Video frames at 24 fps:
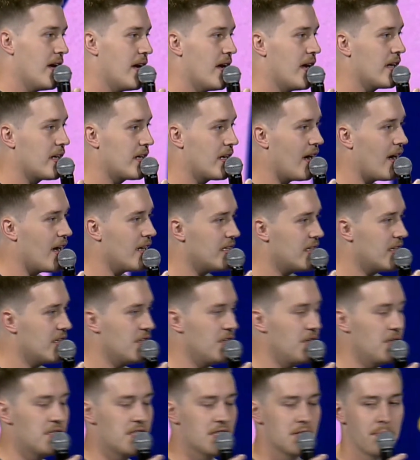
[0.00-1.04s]
And God can
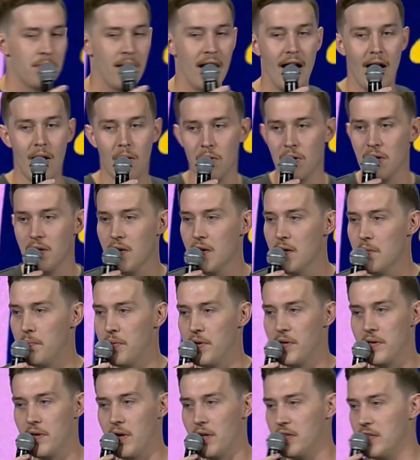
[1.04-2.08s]
use His power,
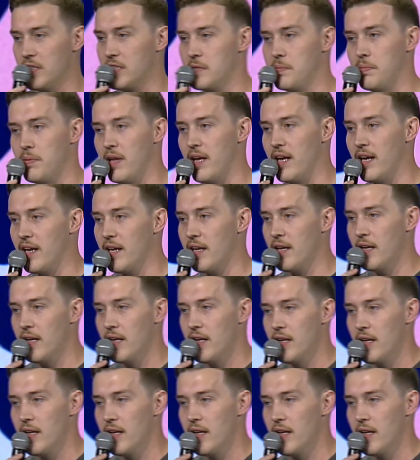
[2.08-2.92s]
put it on display.